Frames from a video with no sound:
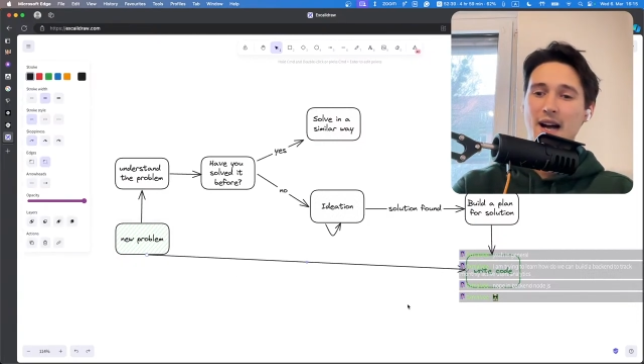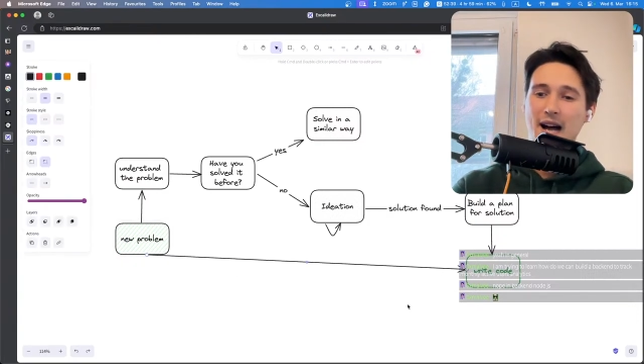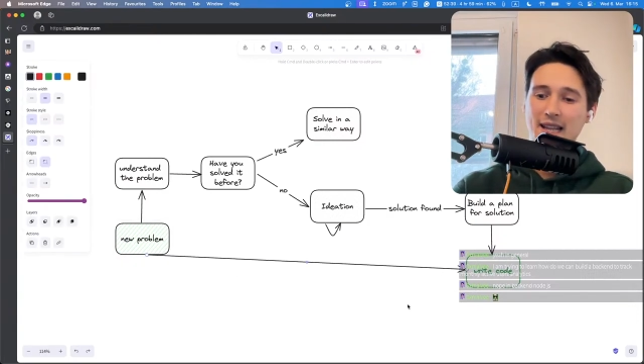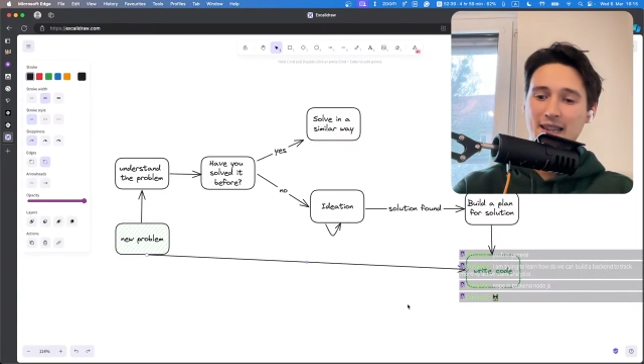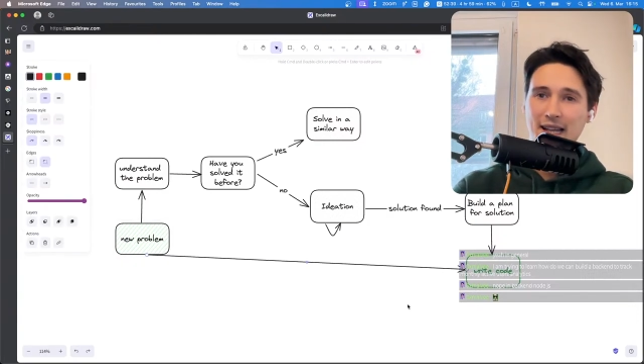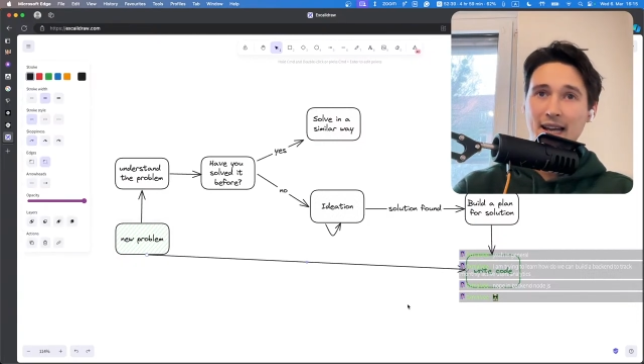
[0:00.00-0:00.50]

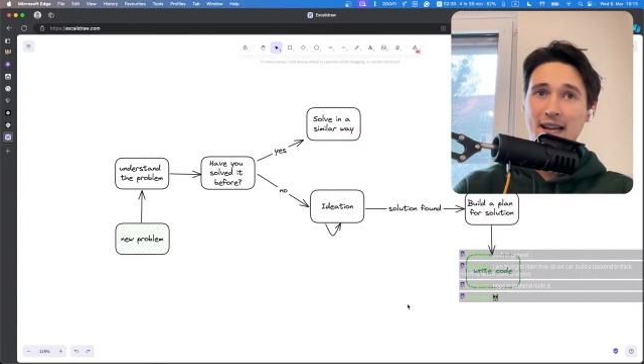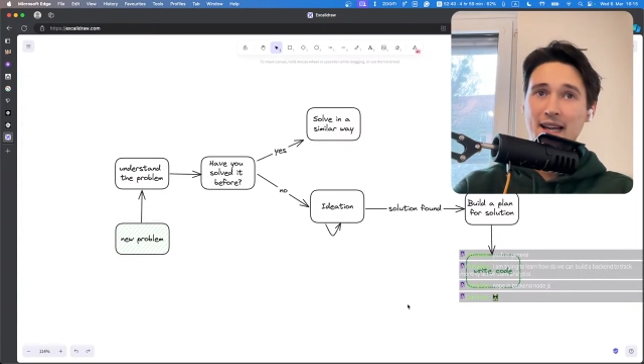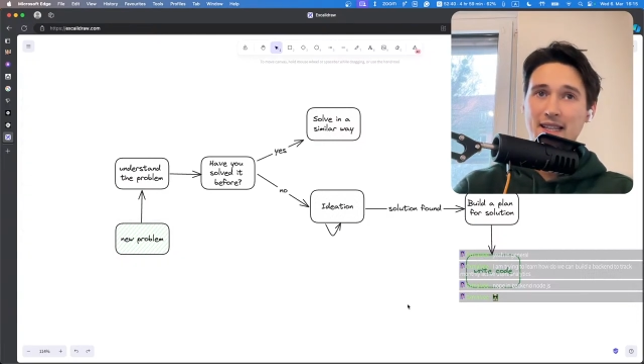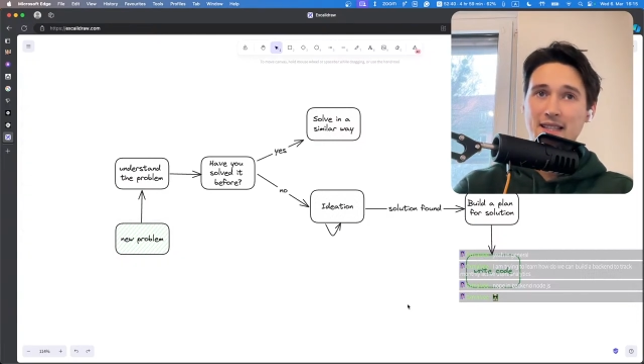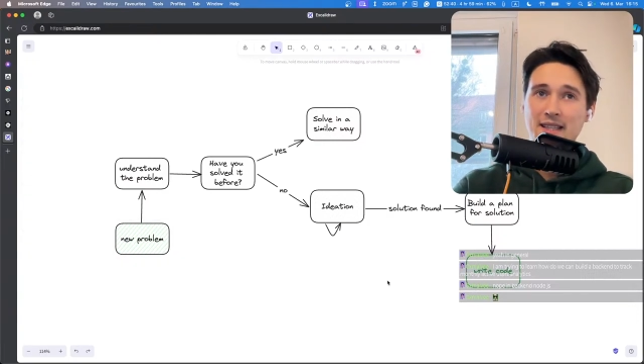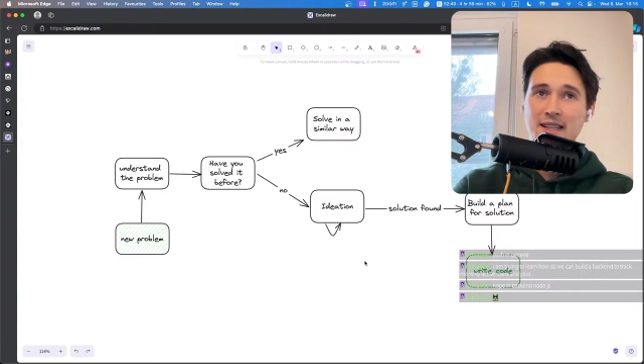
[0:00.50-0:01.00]

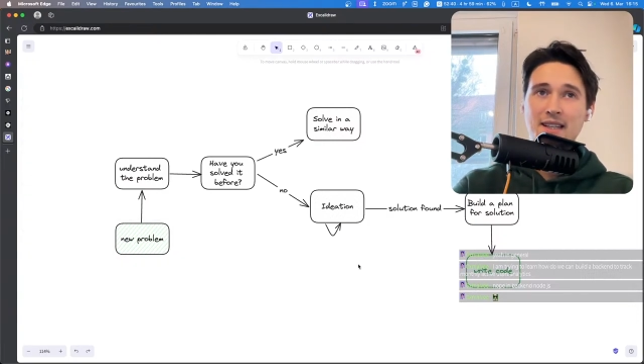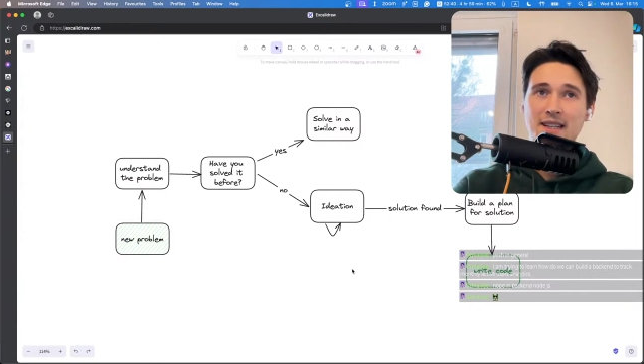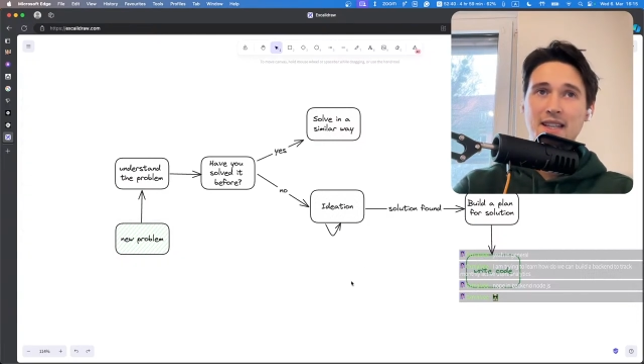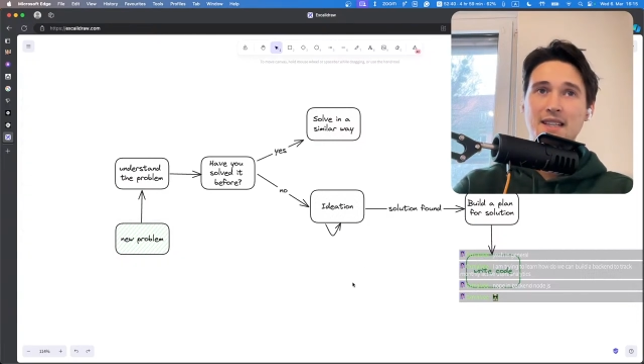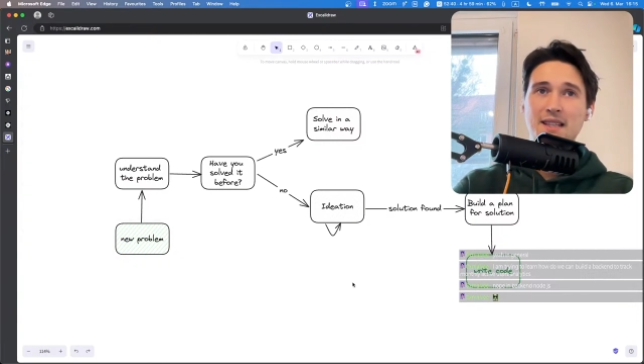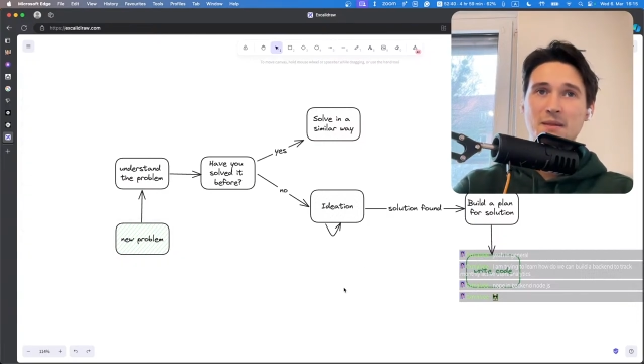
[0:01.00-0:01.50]
unless
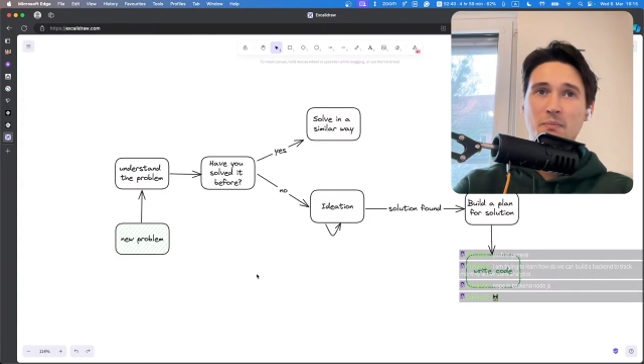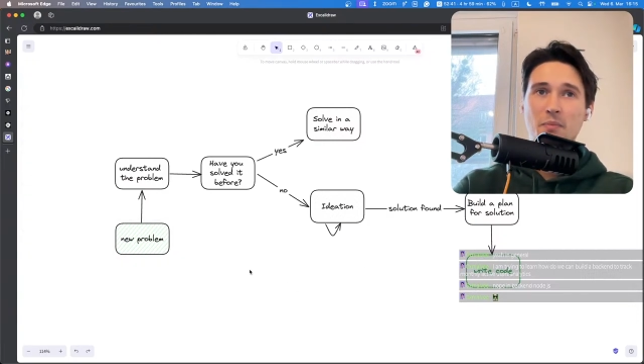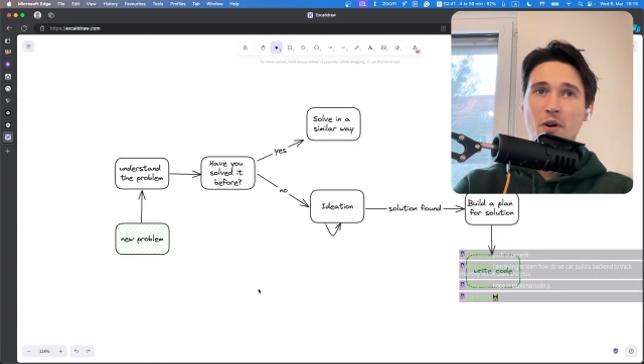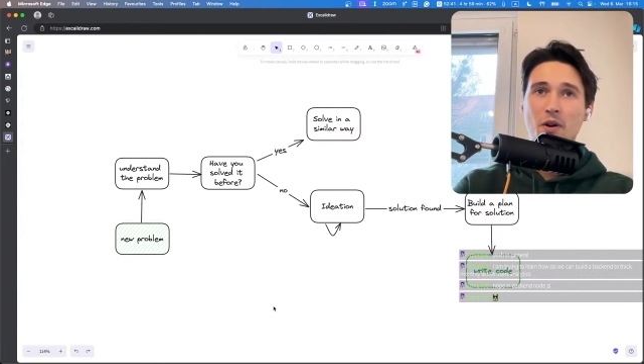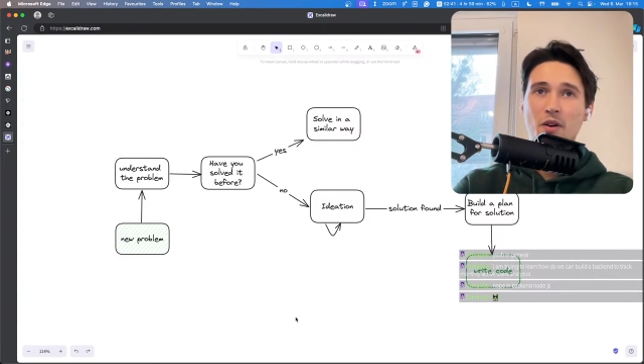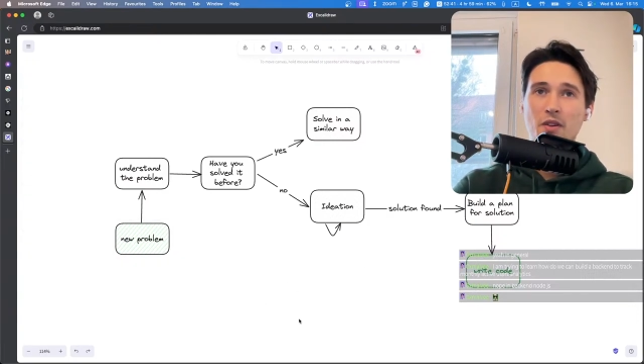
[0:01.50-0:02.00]
it's a
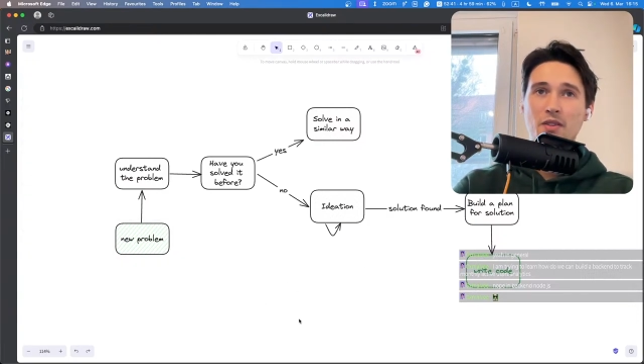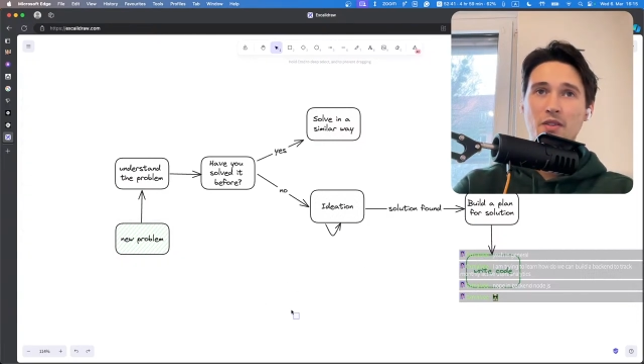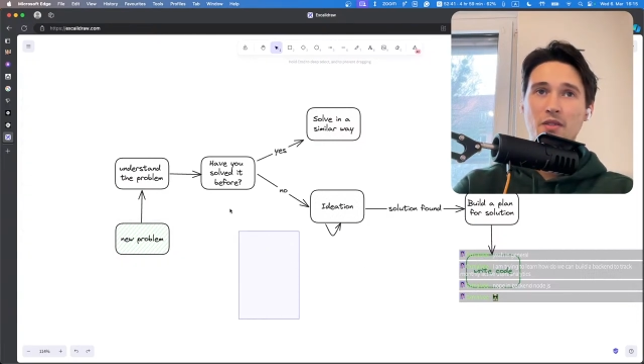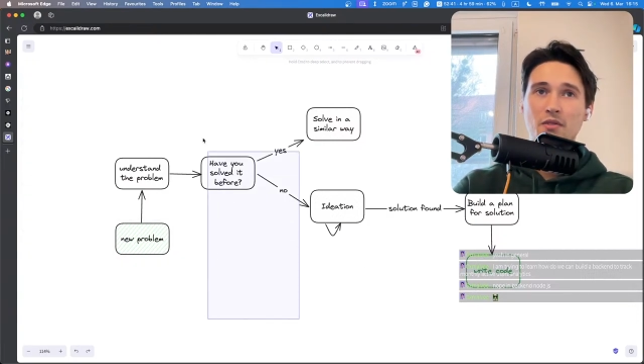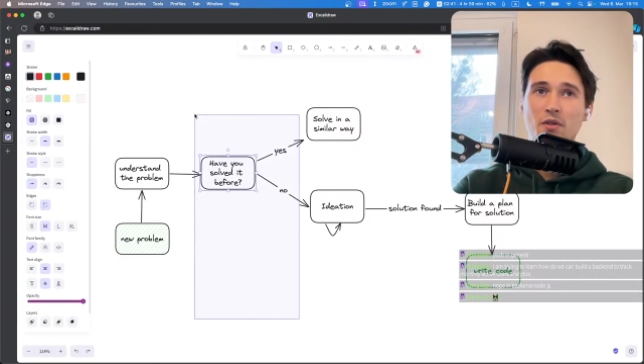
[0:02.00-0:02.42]
part